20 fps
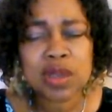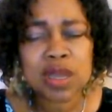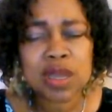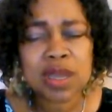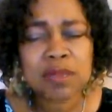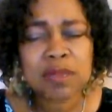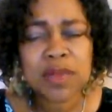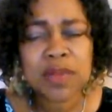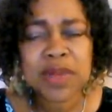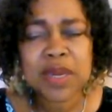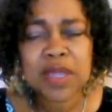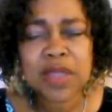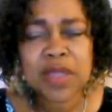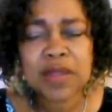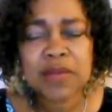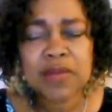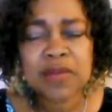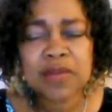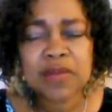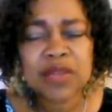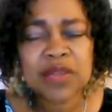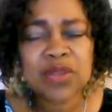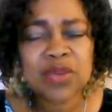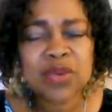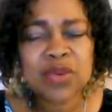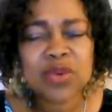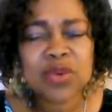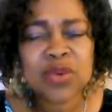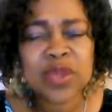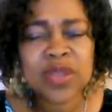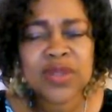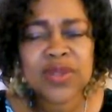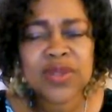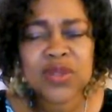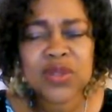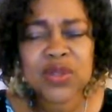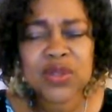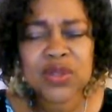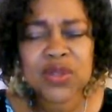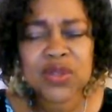I believe that your
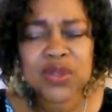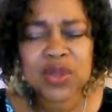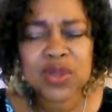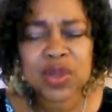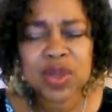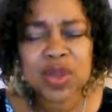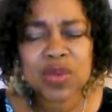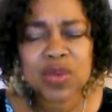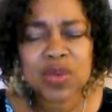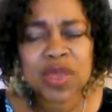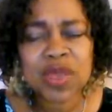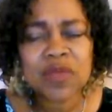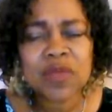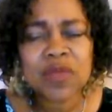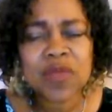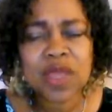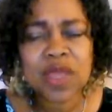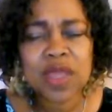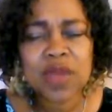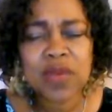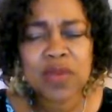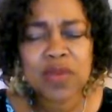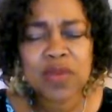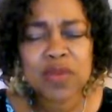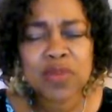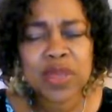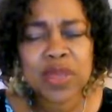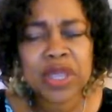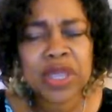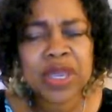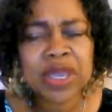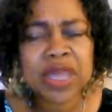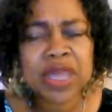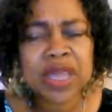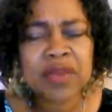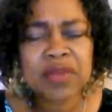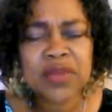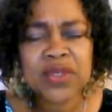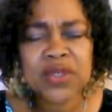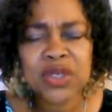grace be available for me in
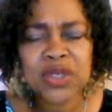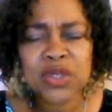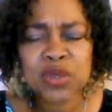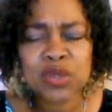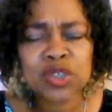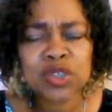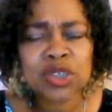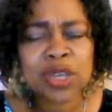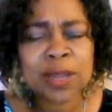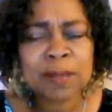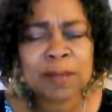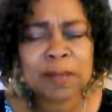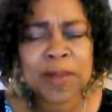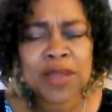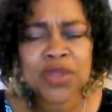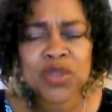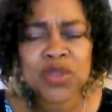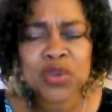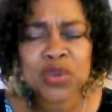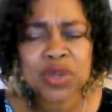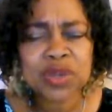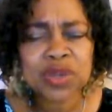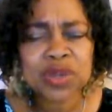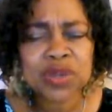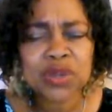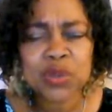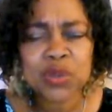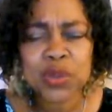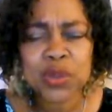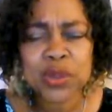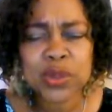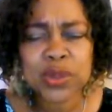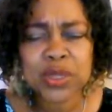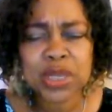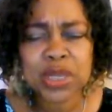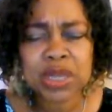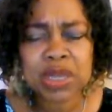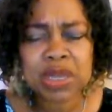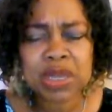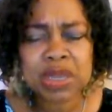every situation I pass through in this world.
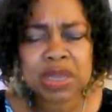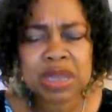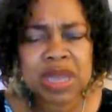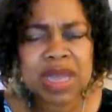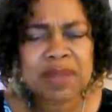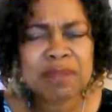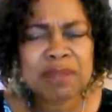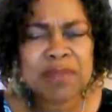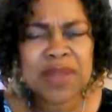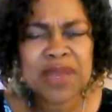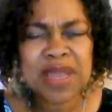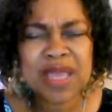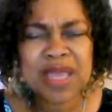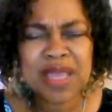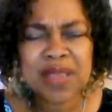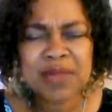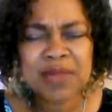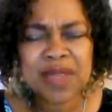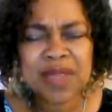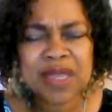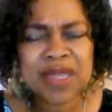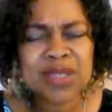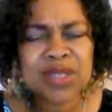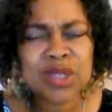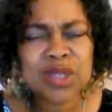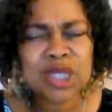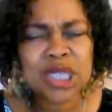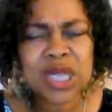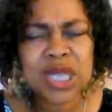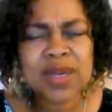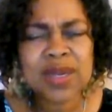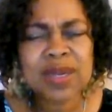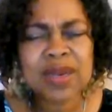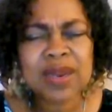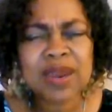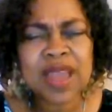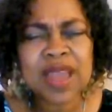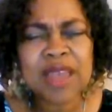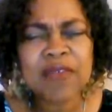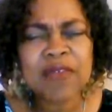I believe that as you did in
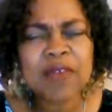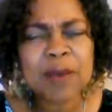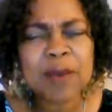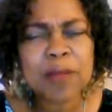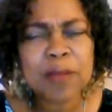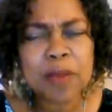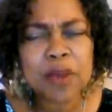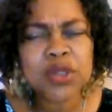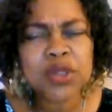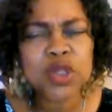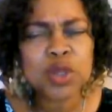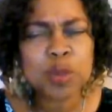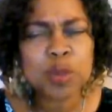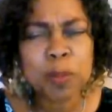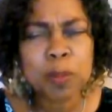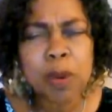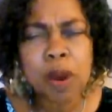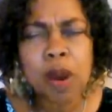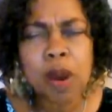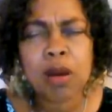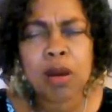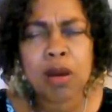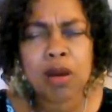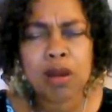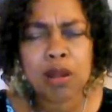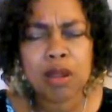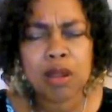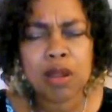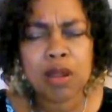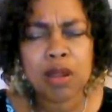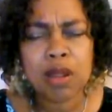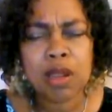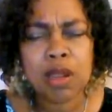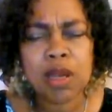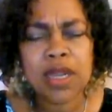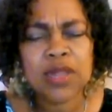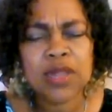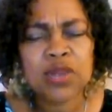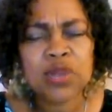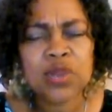the life of Apostle Paul,
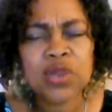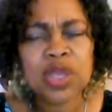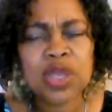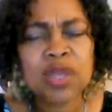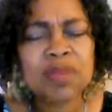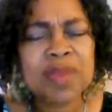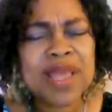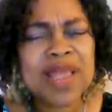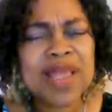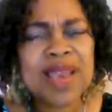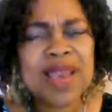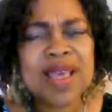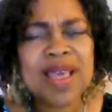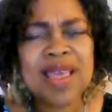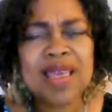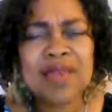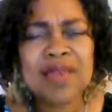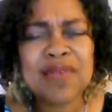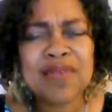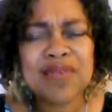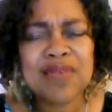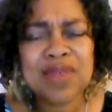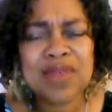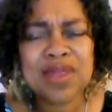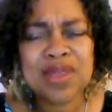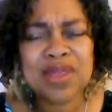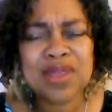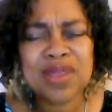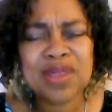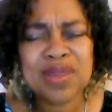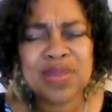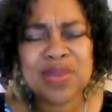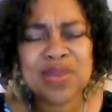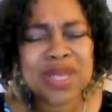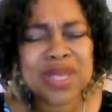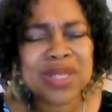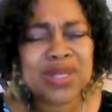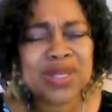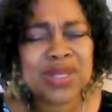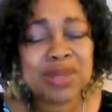that you do in my life,
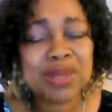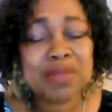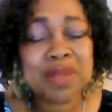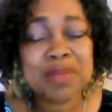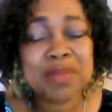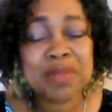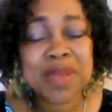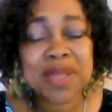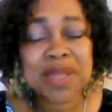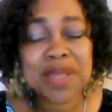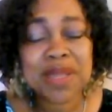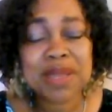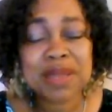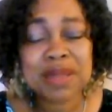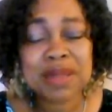when I turn my back